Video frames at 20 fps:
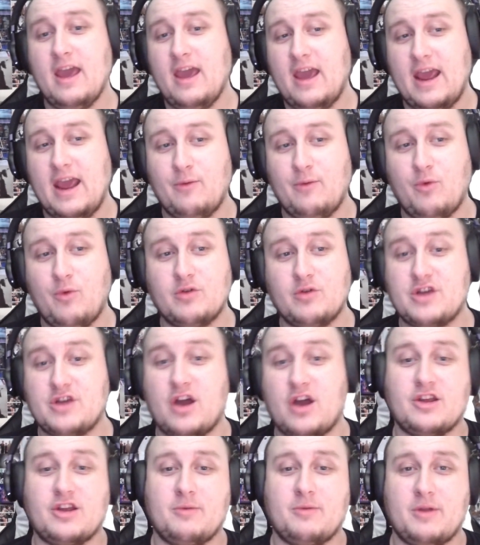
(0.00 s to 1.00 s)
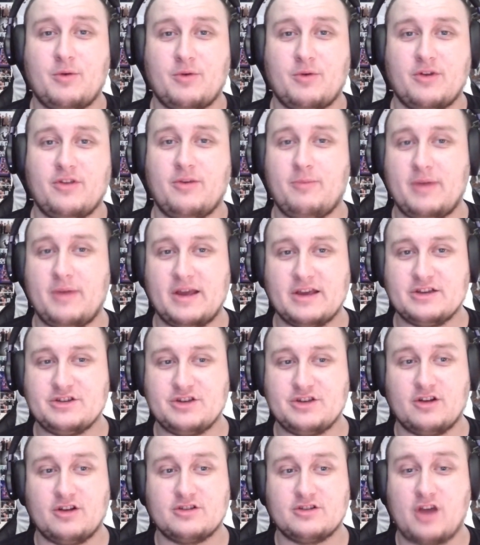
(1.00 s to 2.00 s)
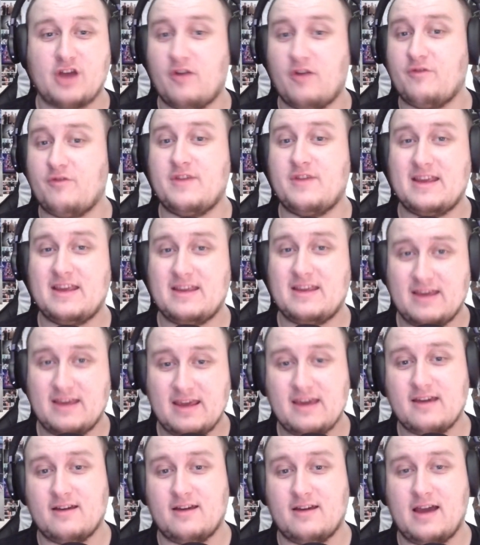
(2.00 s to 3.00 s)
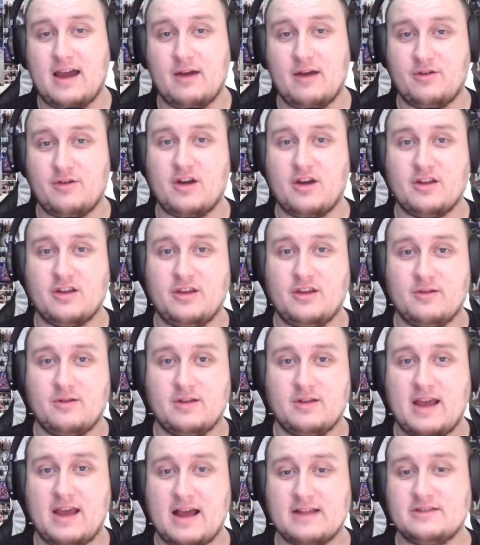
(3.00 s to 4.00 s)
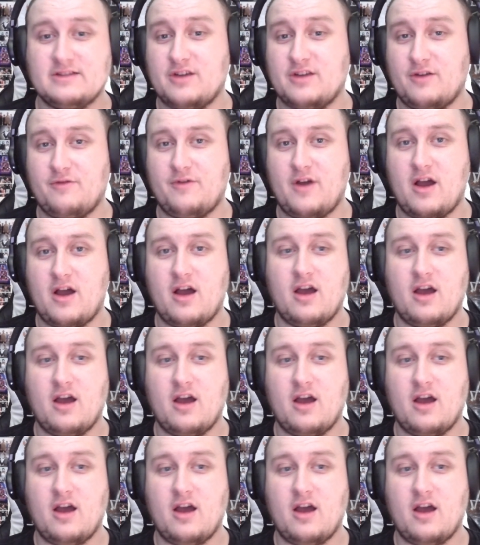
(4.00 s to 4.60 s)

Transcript: in what was arguably one of the biggest shocks of the year, I would arguably add so far.